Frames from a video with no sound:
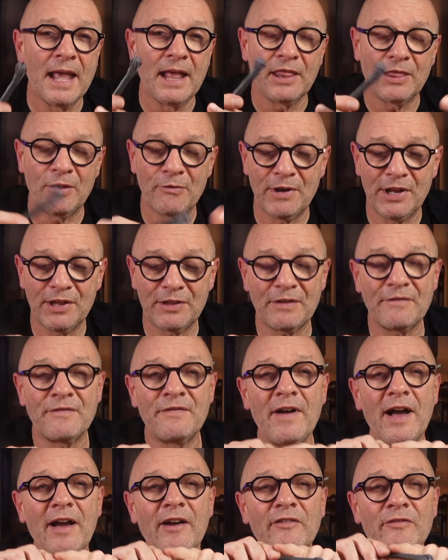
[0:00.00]
There is
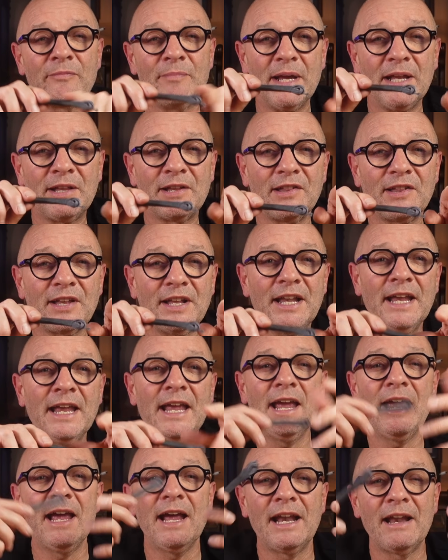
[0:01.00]
5 meters in
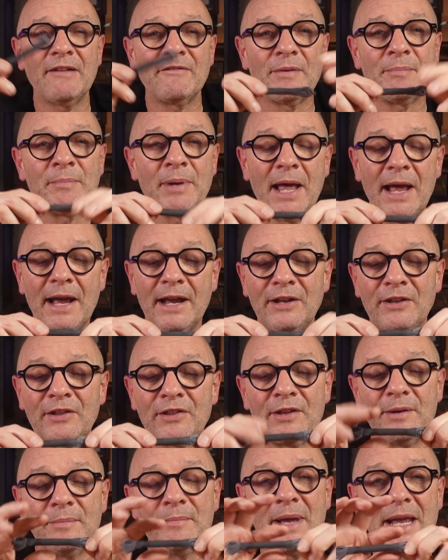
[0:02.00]
here, and I've applied
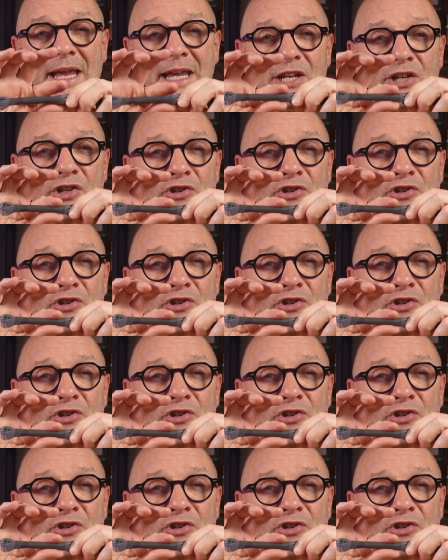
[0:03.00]
some heat